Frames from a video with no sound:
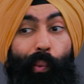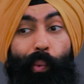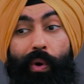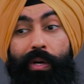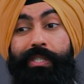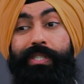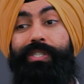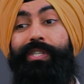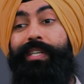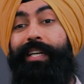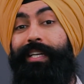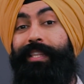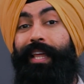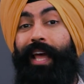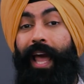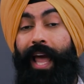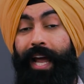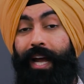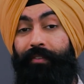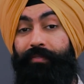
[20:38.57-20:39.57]
once you get
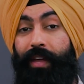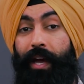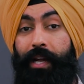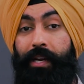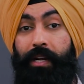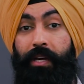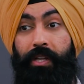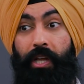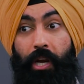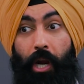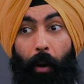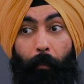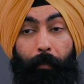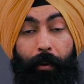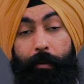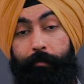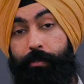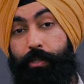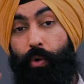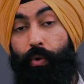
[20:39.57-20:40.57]
the hang of that, then up
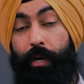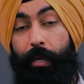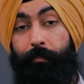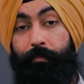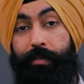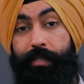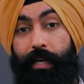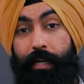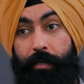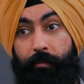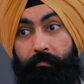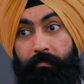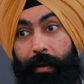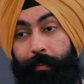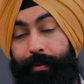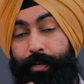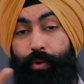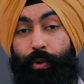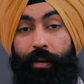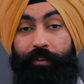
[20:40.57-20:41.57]
it up 20%,
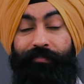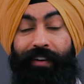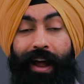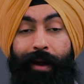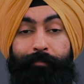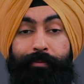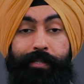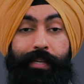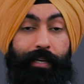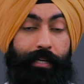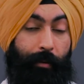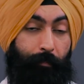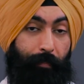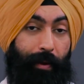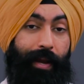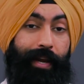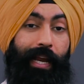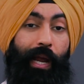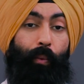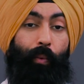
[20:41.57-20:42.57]
maybe 25%,
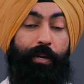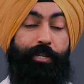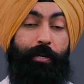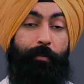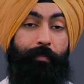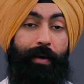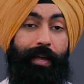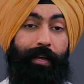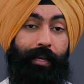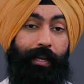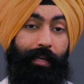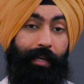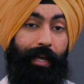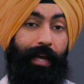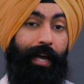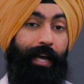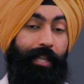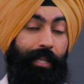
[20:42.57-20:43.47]
depending on what you're making.